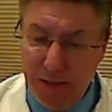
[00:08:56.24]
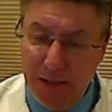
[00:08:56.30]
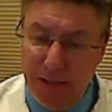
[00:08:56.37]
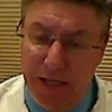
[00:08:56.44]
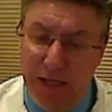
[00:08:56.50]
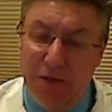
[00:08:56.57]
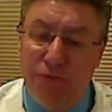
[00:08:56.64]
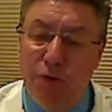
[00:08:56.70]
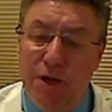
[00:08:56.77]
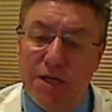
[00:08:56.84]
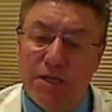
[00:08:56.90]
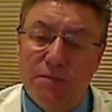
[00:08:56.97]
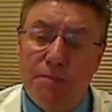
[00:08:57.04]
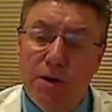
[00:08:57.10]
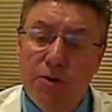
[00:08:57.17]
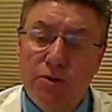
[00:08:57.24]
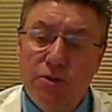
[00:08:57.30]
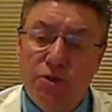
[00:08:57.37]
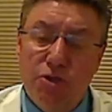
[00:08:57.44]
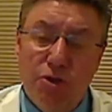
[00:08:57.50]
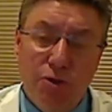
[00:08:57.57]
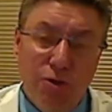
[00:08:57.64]
in a foot
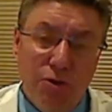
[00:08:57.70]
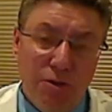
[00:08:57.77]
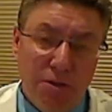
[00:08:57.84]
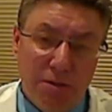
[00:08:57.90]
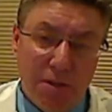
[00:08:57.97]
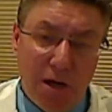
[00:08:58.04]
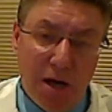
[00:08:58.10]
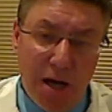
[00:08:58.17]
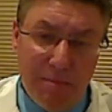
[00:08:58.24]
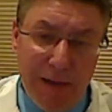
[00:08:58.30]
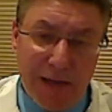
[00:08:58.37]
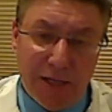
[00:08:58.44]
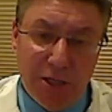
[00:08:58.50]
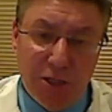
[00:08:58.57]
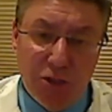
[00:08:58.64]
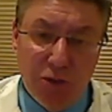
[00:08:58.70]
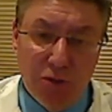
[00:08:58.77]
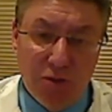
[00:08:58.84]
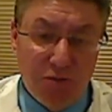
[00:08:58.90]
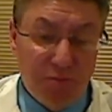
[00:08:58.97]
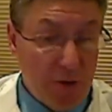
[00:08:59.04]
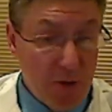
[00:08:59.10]
exposed to high
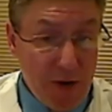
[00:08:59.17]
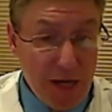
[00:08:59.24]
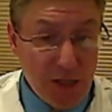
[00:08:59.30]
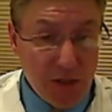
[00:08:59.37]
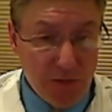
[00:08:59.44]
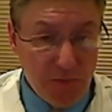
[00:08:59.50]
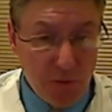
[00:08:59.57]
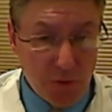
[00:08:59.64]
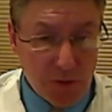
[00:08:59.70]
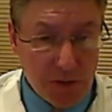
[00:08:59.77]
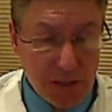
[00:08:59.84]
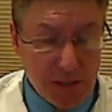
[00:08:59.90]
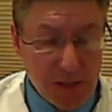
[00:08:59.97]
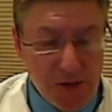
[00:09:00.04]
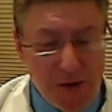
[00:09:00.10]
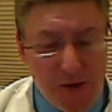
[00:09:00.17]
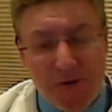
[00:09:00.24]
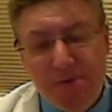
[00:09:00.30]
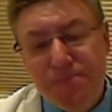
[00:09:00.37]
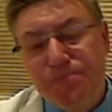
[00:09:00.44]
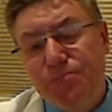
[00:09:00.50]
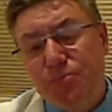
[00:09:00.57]
magnitudes of pronation forces,
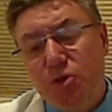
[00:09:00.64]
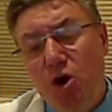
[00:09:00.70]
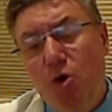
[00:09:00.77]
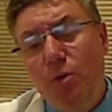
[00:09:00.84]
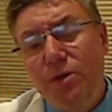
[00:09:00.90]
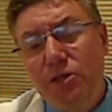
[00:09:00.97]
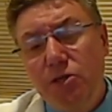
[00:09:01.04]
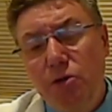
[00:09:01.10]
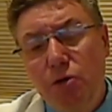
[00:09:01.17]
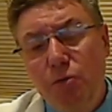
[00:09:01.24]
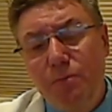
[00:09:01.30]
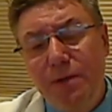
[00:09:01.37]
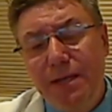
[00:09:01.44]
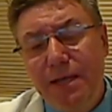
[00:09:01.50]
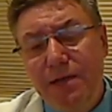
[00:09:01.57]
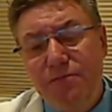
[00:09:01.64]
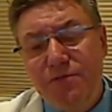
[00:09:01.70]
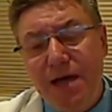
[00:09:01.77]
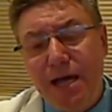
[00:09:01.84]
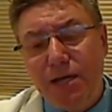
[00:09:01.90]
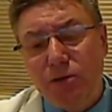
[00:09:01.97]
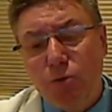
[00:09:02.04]
or whether you believe
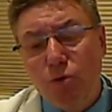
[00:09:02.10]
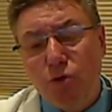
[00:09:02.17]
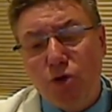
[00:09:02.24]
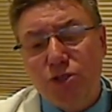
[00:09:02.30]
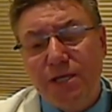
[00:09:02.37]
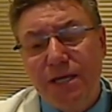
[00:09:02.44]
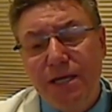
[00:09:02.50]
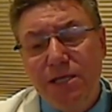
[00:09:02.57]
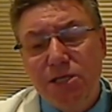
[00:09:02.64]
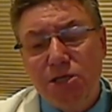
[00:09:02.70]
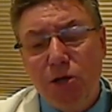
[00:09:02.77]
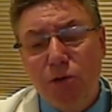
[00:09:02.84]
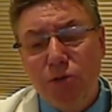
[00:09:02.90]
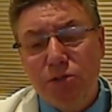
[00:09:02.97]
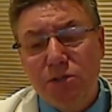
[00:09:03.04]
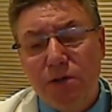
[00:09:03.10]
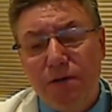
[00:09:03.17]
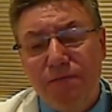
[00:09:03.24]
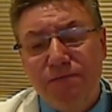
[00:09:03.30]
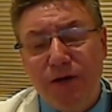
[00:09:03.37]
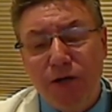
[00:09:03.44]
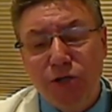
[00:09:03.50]
that orthotic insoles
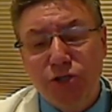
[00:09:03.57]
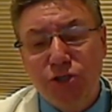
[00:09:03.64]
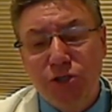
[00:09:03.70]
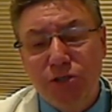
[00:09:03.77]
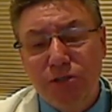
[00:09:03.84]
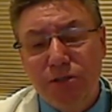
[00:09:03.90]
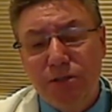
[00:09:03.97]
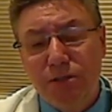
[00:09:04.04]
function